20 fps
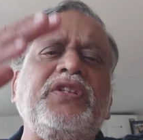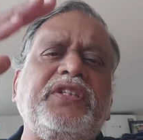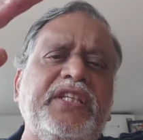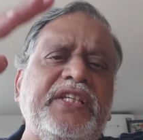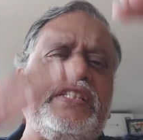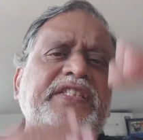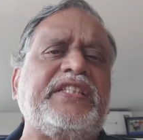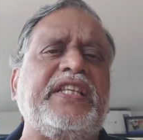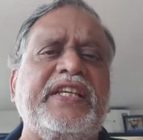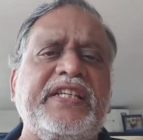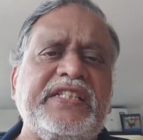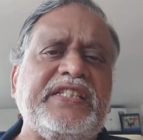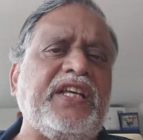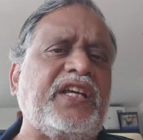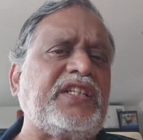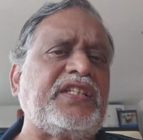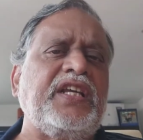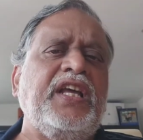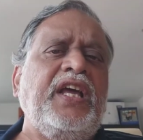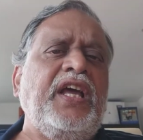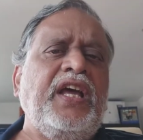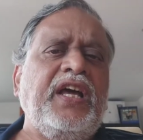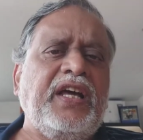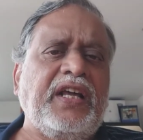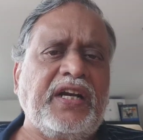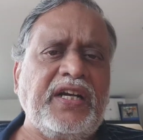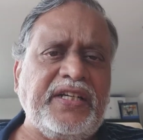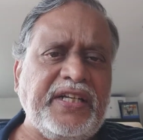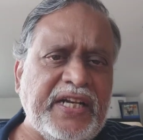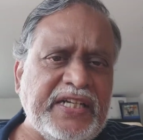these things are
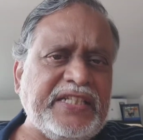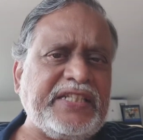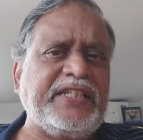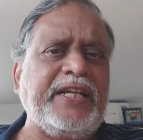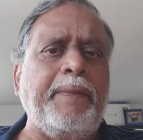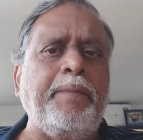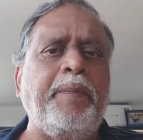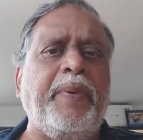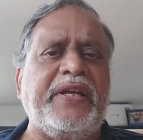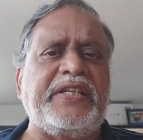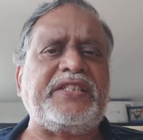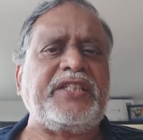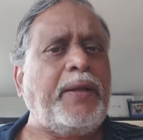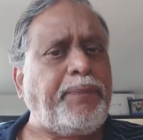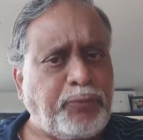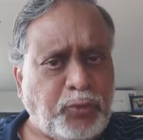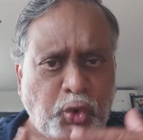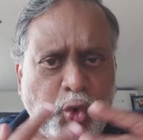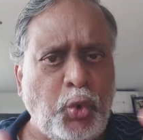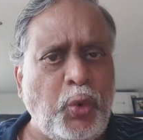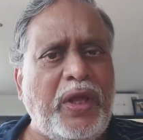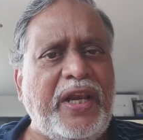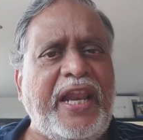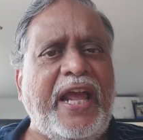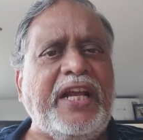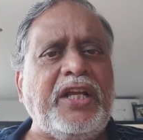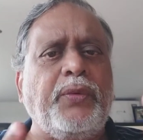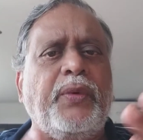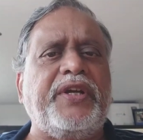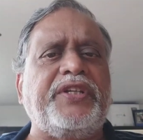written step by step through a
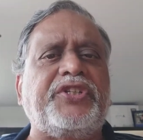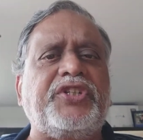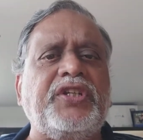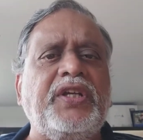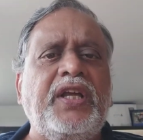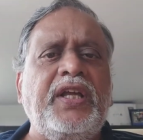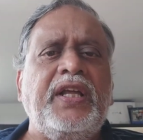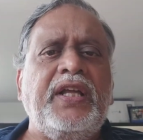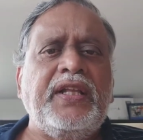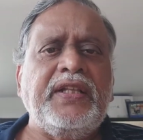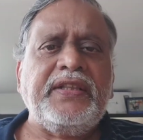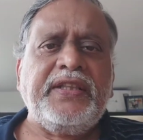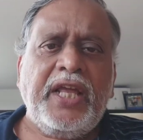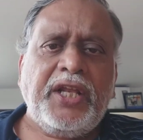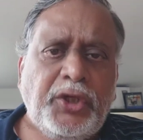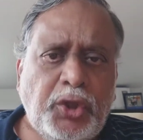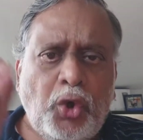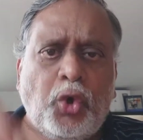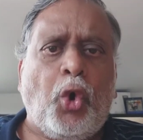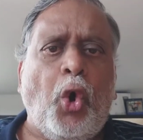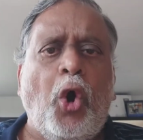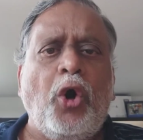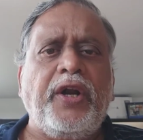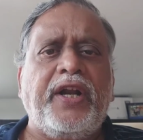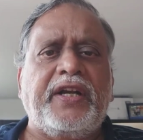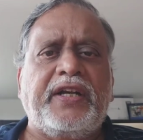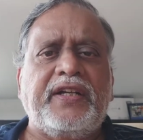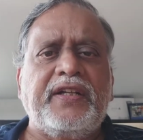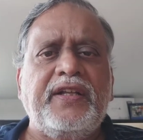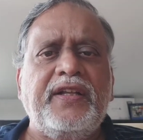language. Then you code
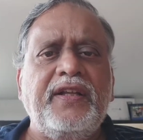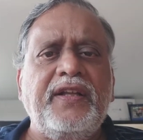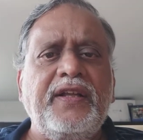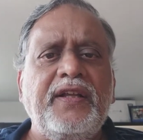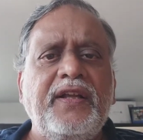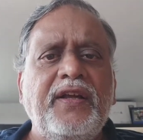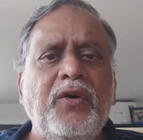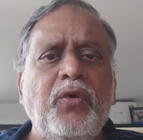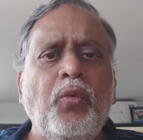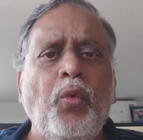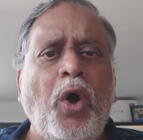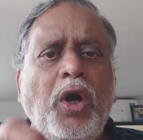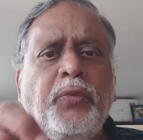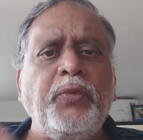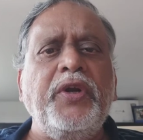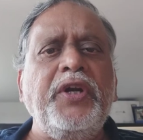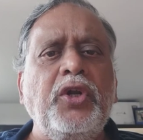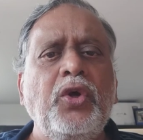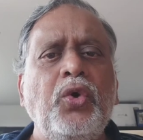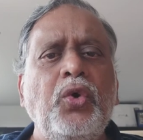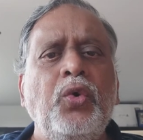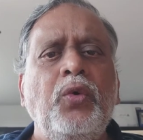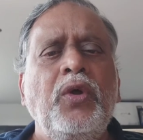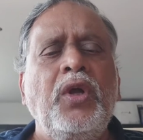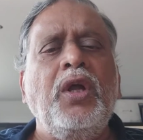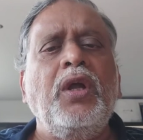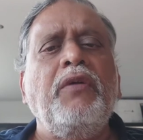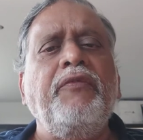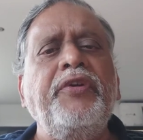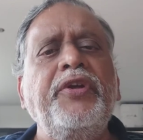it. What we do,
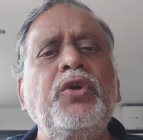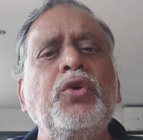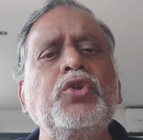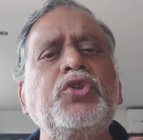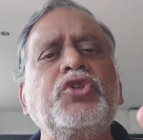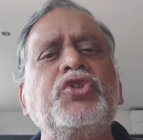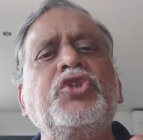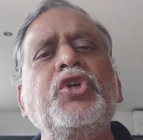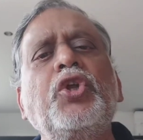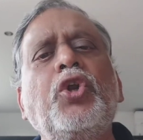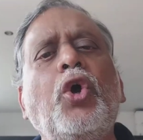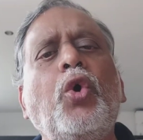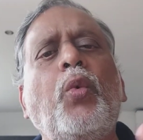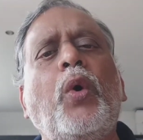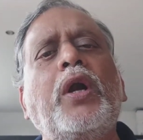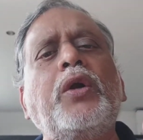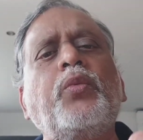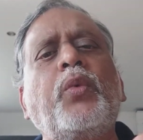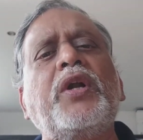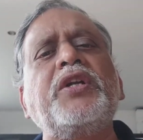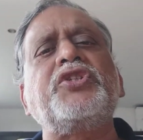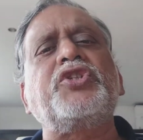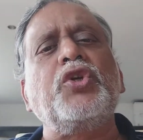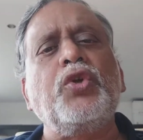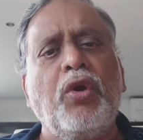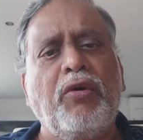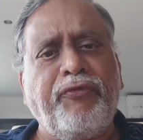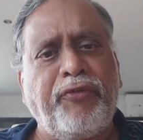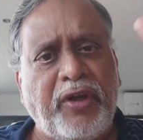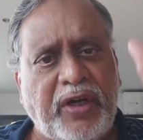we use
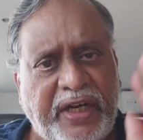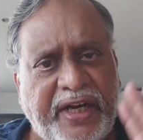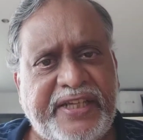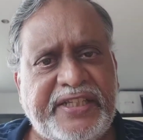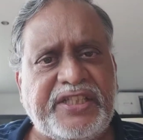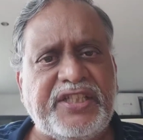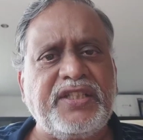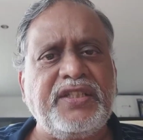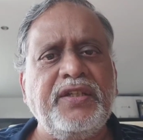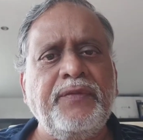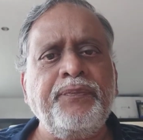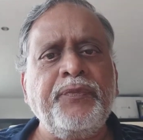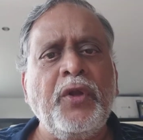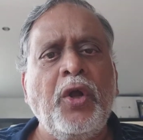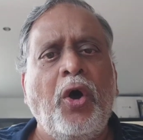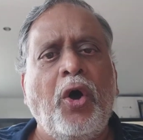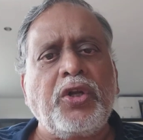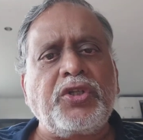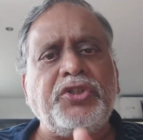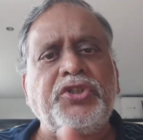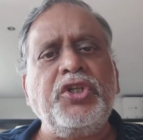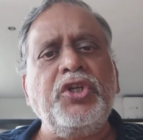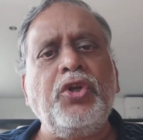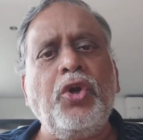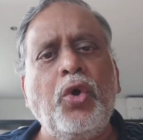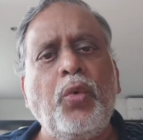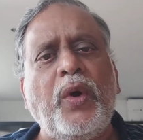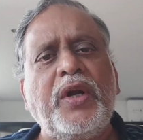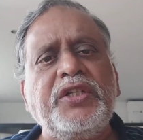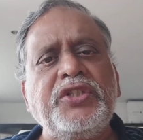0110 for rice, or
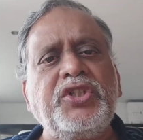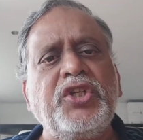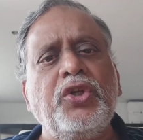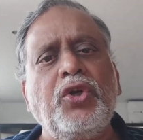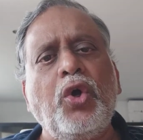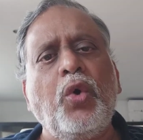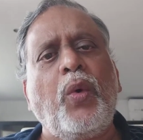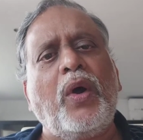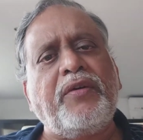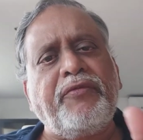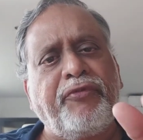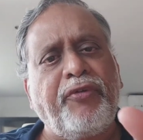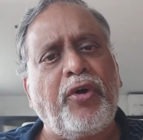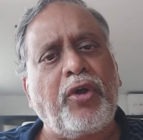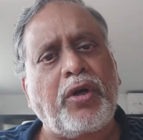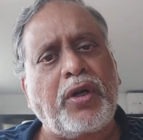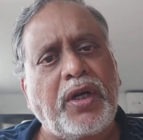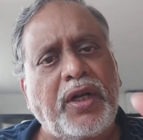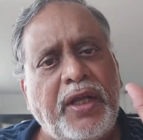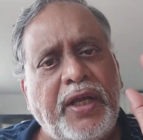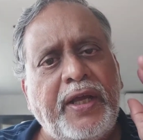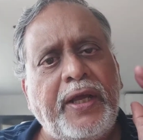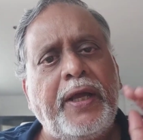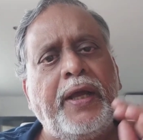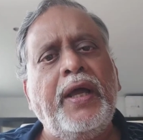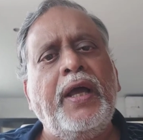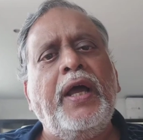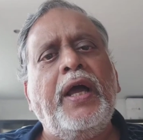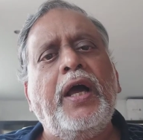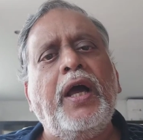0101 for
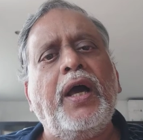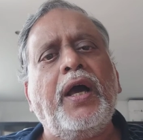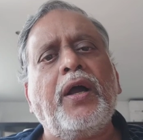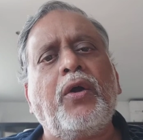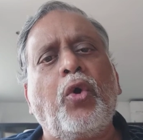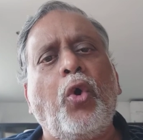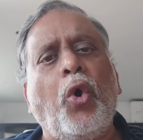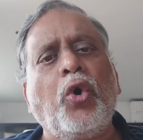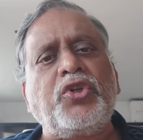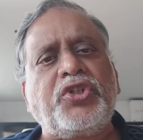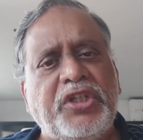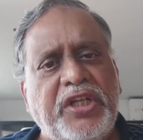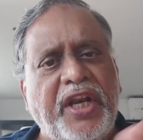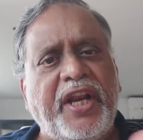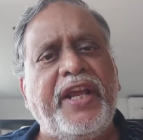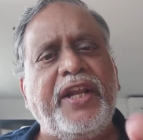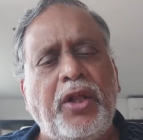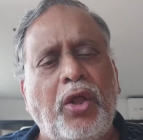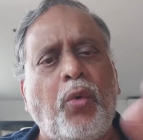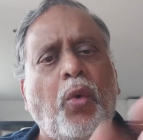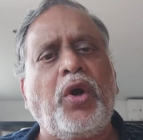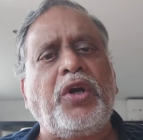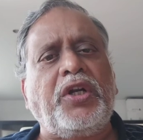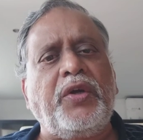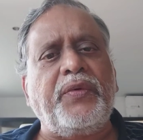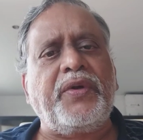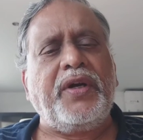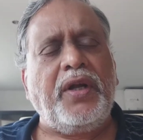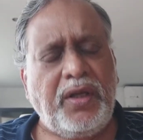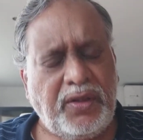coarse grain or
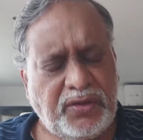whatever,